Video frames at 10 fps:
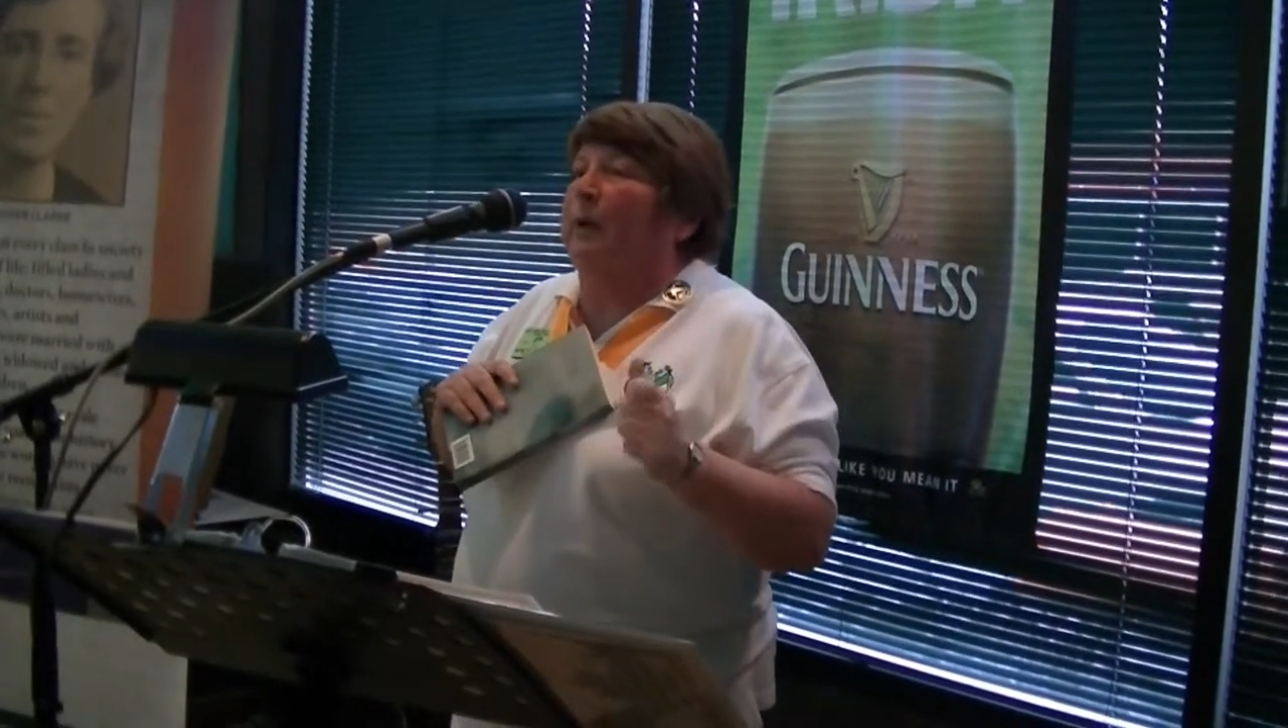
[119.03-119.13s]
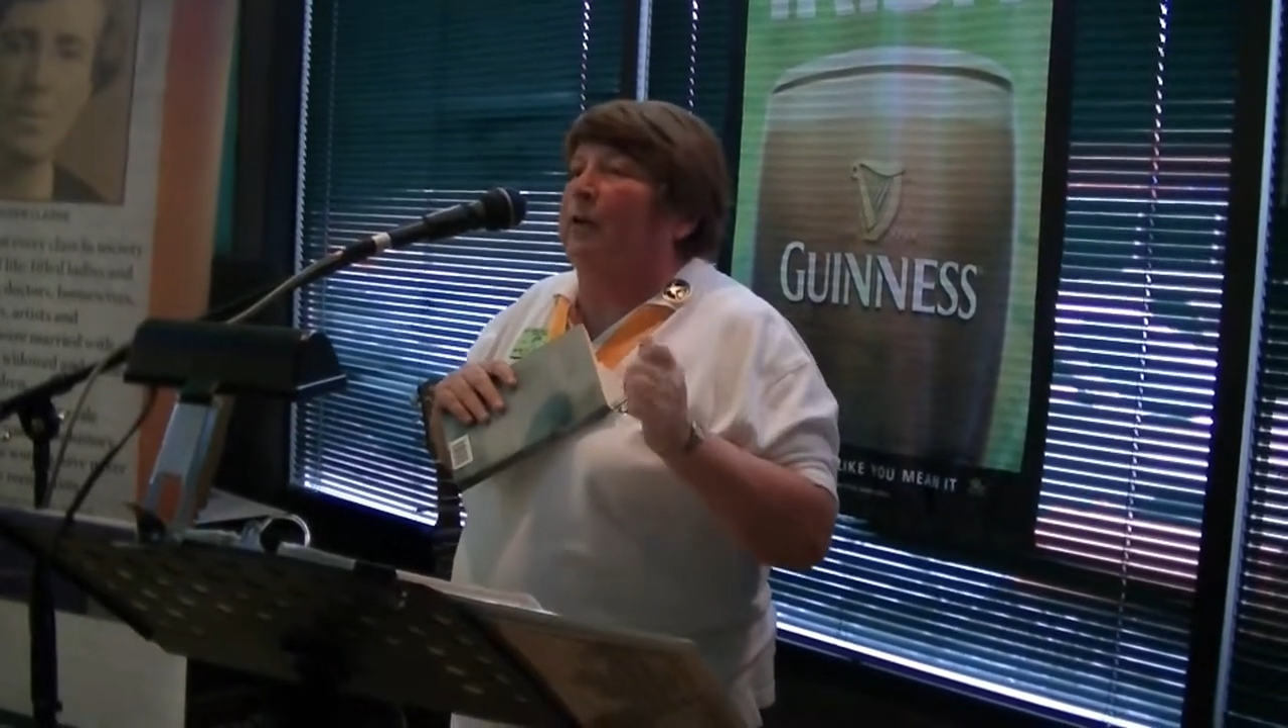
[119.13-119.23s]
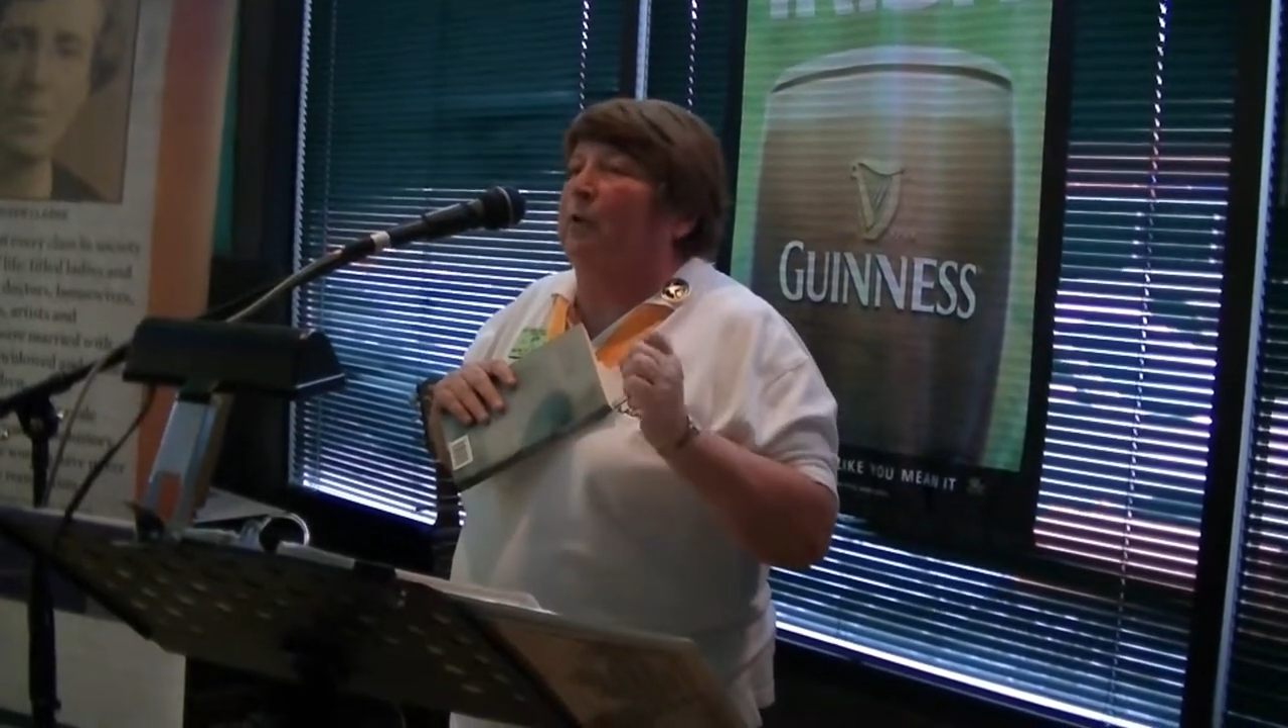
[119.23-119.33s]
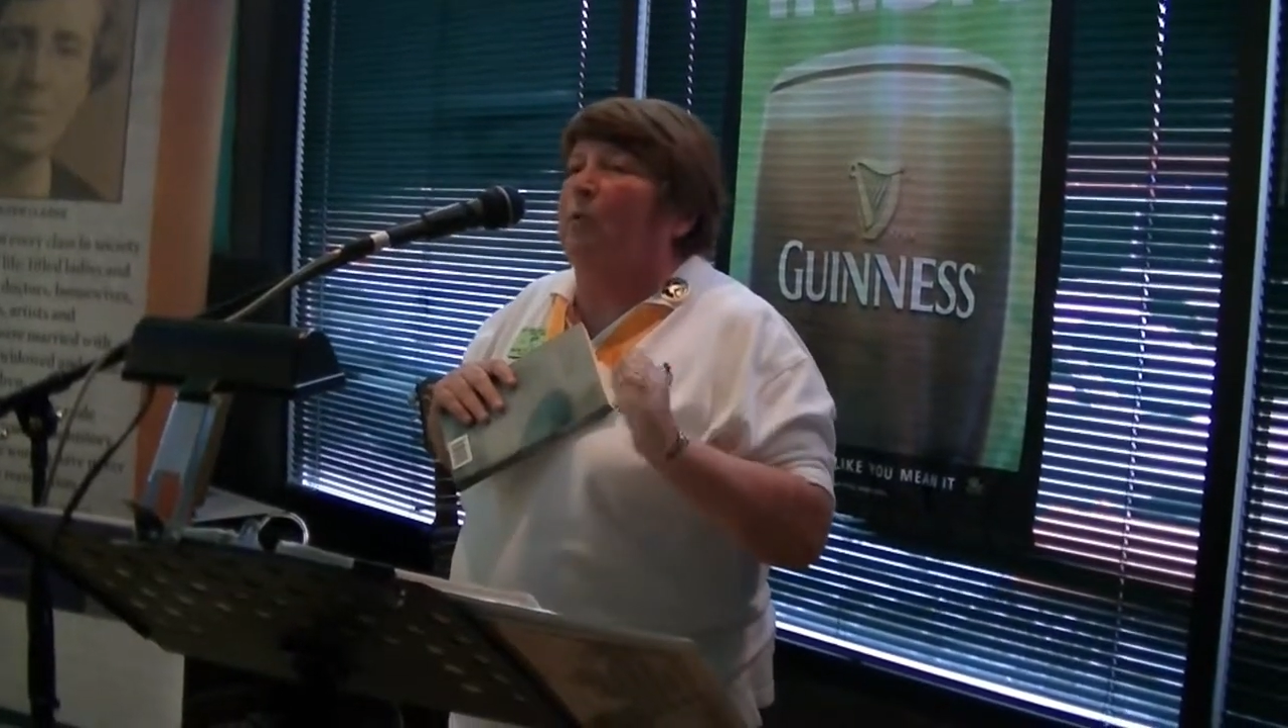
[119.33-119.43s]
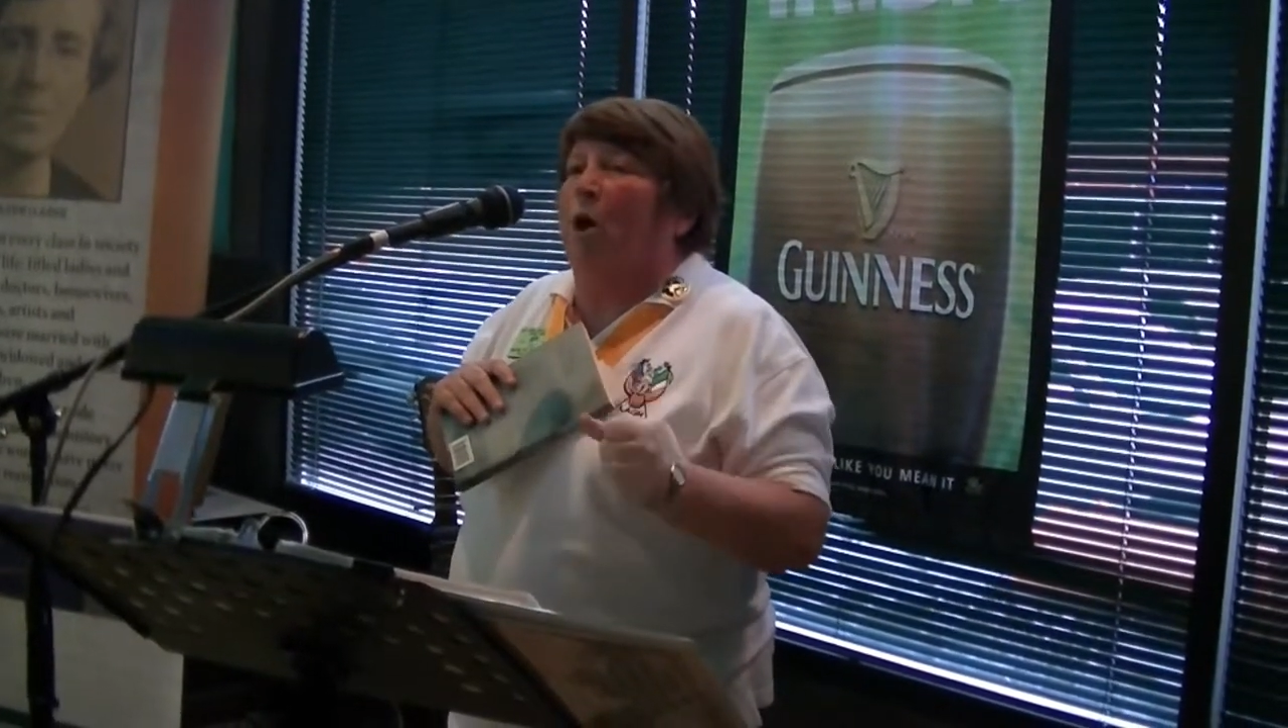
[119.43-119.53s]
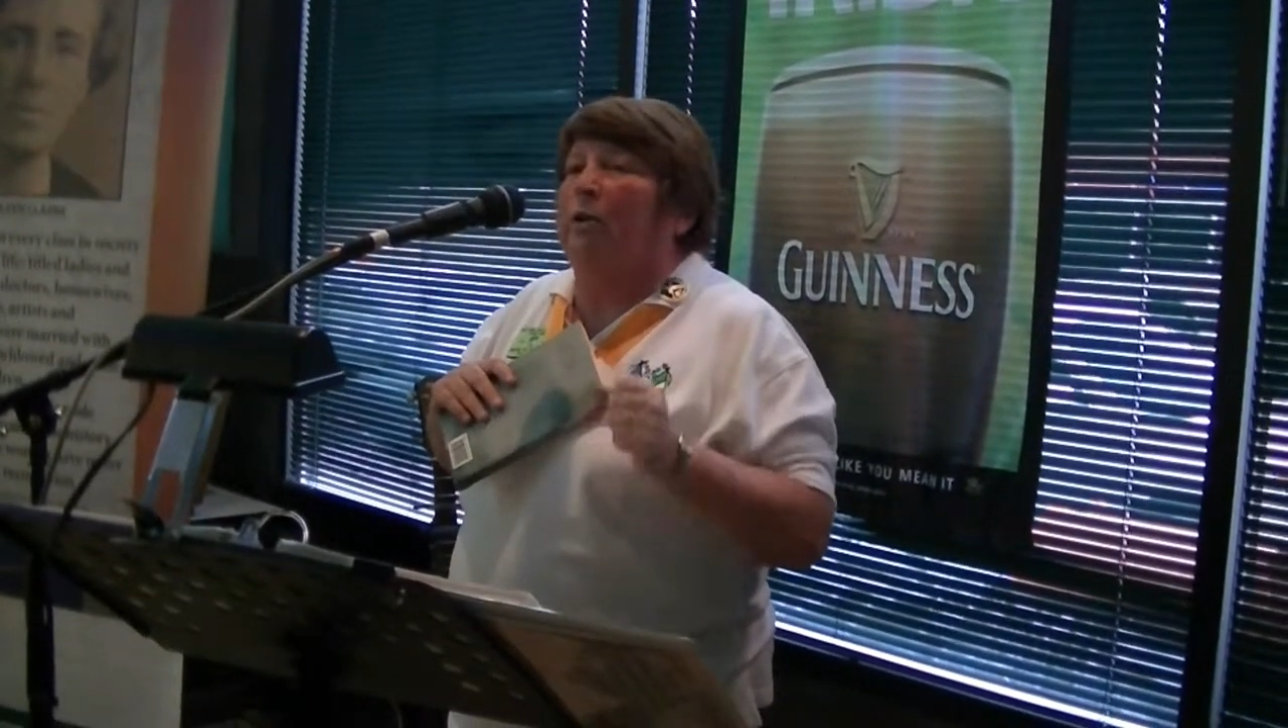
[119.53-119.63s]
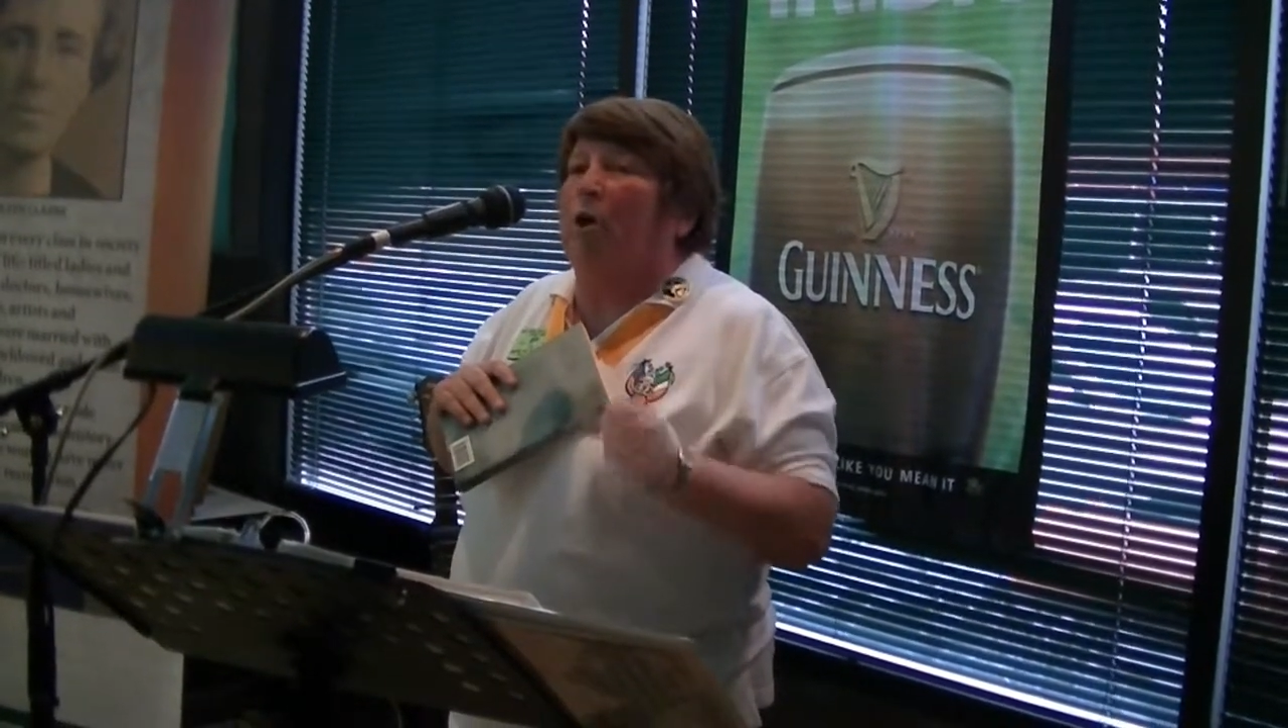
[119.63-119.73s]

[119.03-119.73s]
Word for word: under Maud